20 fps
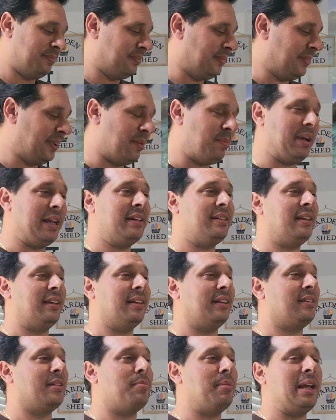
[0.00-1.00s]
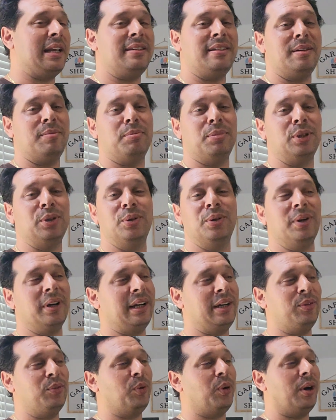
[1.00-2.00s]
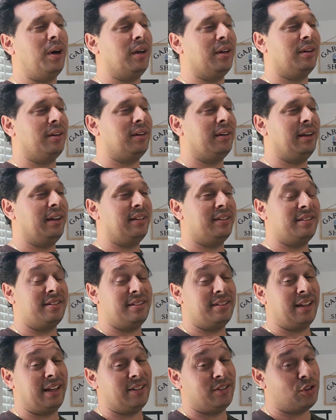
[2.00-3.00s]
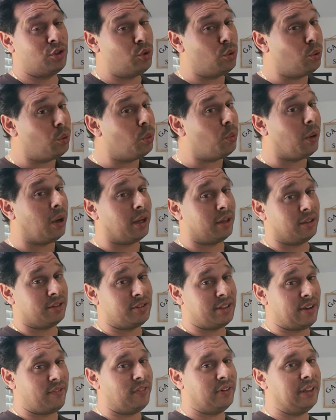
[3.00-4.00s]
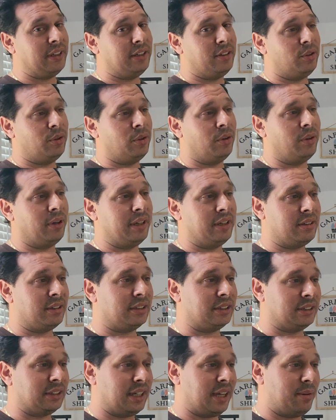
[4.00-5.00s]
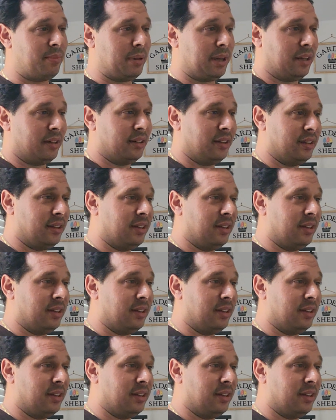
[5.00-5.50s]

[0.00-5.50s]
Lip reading: amazing. This amazing blue-green water. It's cool water, 72 degrees. It just came out of the